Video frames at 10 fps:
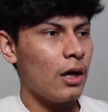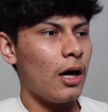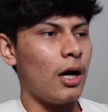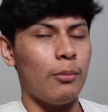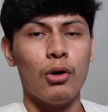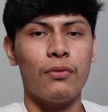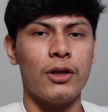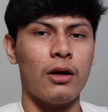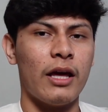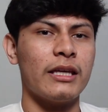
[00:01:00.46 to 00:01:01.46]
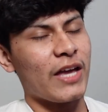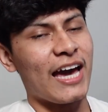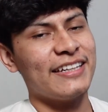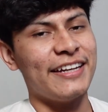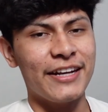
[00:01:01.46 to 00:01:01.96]
Um, hopefully y'all like it.
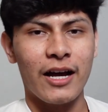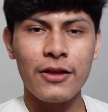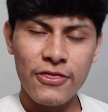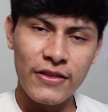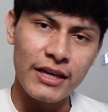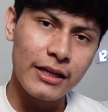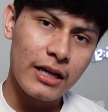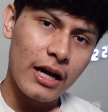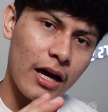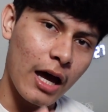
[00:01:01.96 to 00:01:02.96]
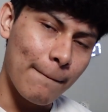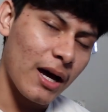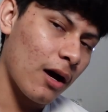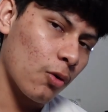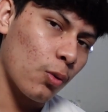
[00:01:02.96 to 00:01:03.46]
I did not think
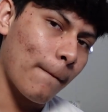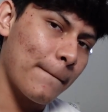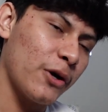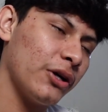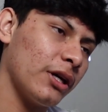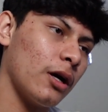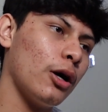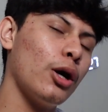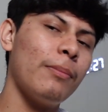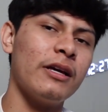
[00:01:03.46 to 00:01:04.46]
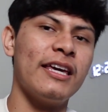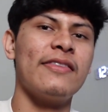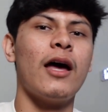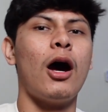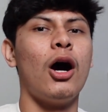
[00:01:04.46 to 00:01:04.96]
about putting up
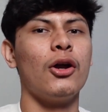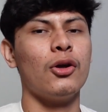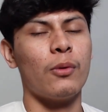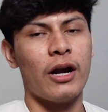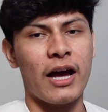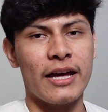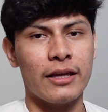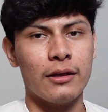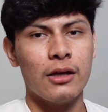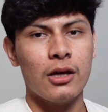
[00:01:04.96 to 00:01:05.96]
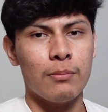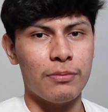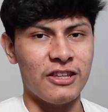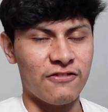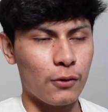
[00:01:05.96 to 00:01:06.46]
again the audio where I had it
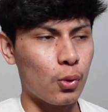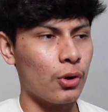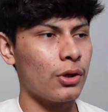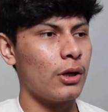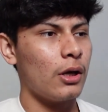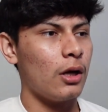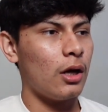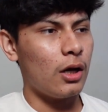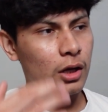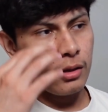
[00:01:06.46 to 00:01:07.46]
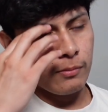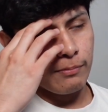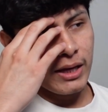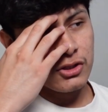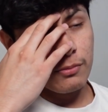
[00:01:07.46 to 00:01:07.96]
before
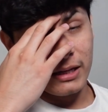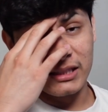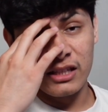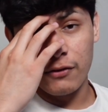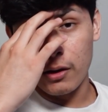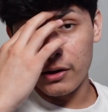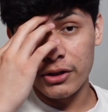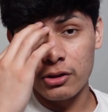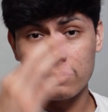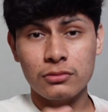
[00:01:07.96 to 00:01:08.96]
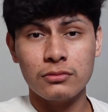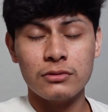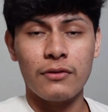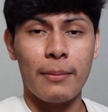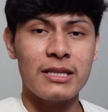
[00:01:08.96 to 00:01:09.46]
um, back to my default audio,
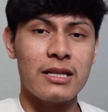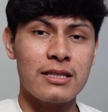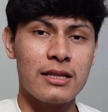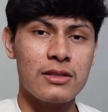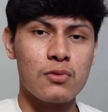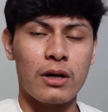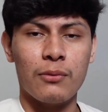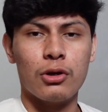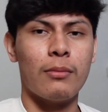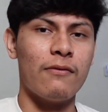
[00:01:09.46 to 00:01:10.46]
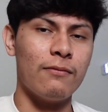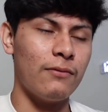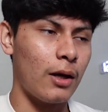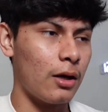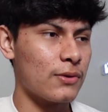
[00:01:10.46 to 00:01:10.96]
if that makes any sense. When I record my
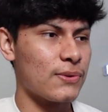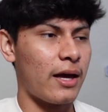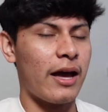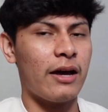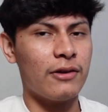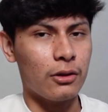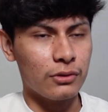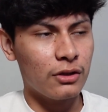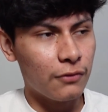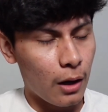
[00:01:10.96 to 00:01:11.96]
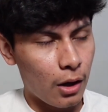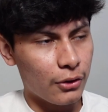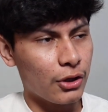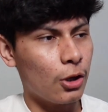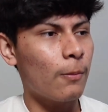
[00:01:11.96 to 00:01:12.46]
vlogs, I have it on default
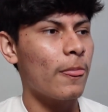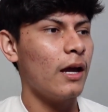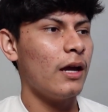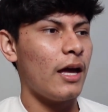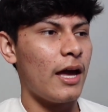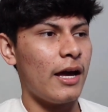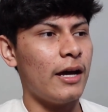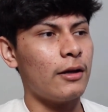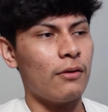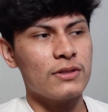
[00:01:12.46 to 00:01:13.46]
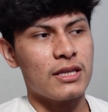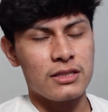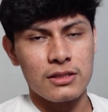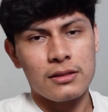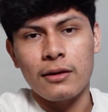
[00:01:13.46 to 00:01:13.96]
audio and obviously
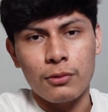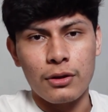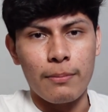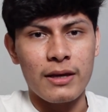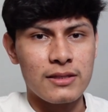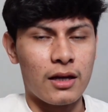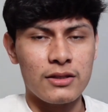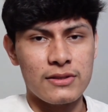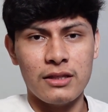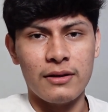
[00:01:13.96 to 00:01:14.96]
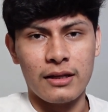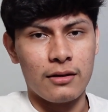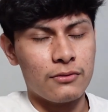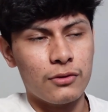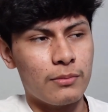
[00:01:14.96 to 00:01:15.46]
that's just like one of the best i just leave it like
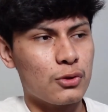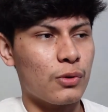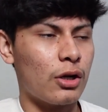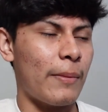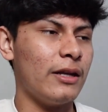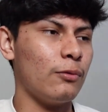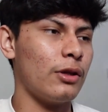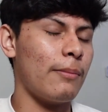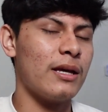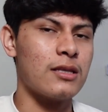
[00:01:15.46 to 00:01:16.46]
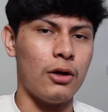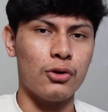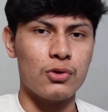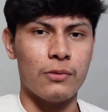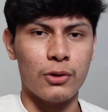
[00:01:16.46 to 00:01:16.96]
i film is recommended one of the best
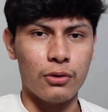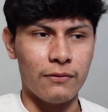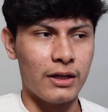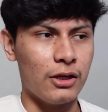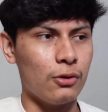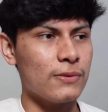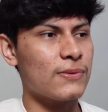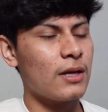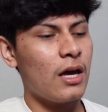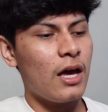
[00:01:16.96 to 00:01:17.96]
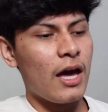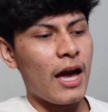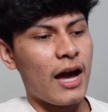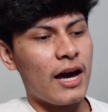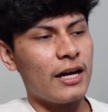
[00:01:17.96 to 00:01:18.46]
audios to record videos
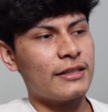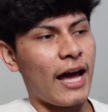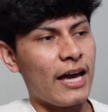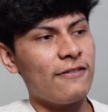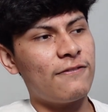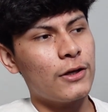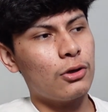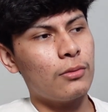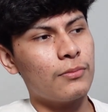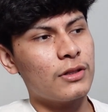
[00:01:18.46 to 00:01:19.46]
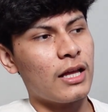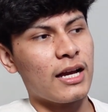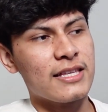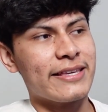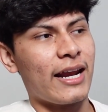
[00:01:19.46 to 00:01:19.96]
and i filmed like
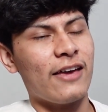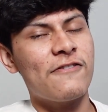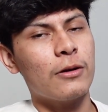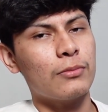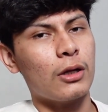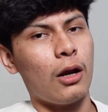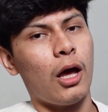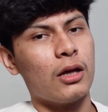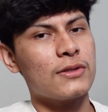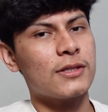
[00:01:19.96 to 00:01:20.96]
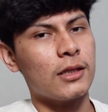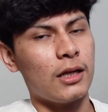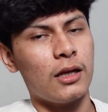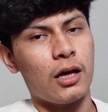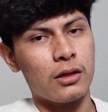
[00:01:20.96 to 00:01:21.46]
i said i filmed lots
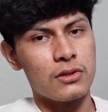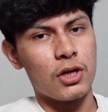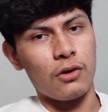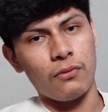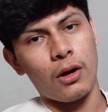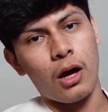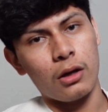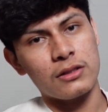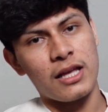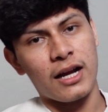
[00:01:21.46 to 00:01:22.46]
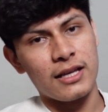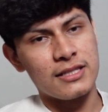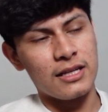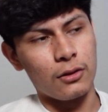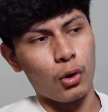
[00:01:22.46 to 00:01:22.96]
and lots of vlogs like i
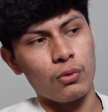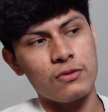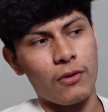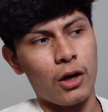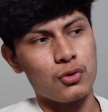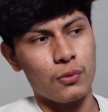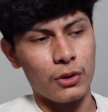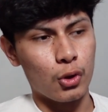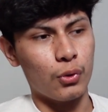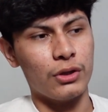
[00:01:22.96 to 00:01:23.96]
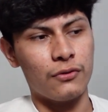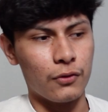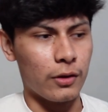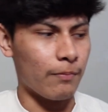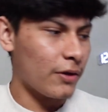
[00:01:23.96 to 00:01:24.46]
said those vlogs were recorded
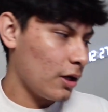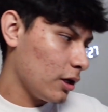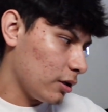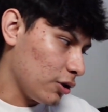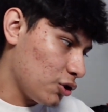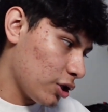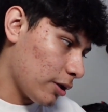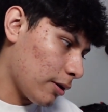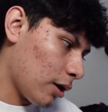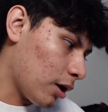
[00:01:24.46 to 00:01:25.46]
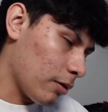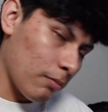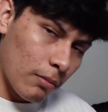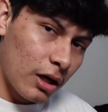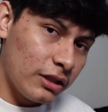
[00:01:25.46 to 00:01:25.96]
from legit
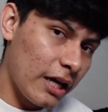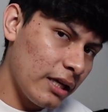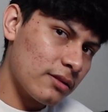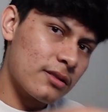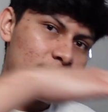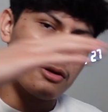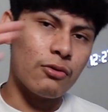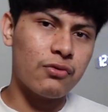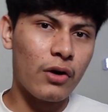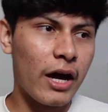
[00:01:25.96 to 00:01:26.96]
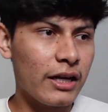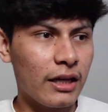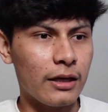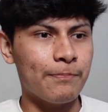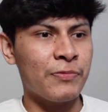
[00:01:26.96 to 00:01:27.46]
um, monday till
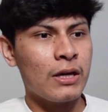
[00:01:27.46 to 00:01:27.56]
friday